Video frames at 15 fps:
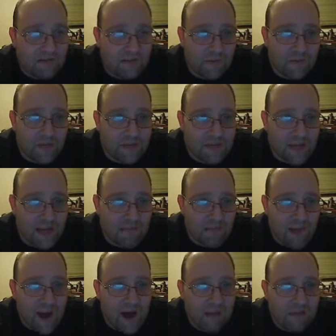From the same
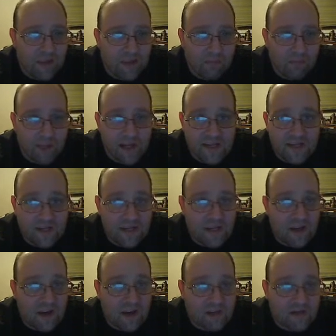mouth come blessing
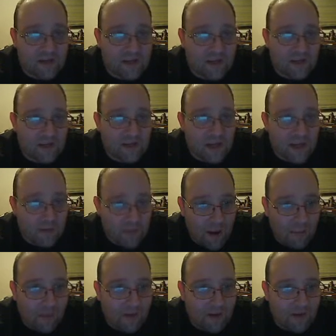and cursing.
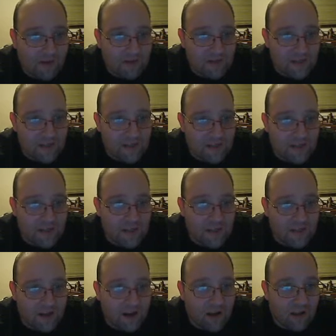My brothers, these
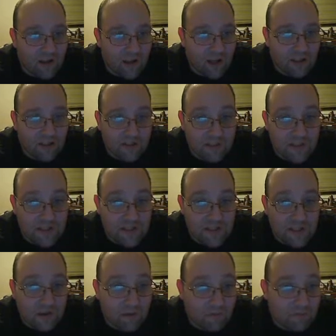things ought not to be
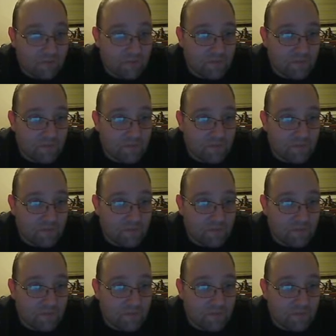so.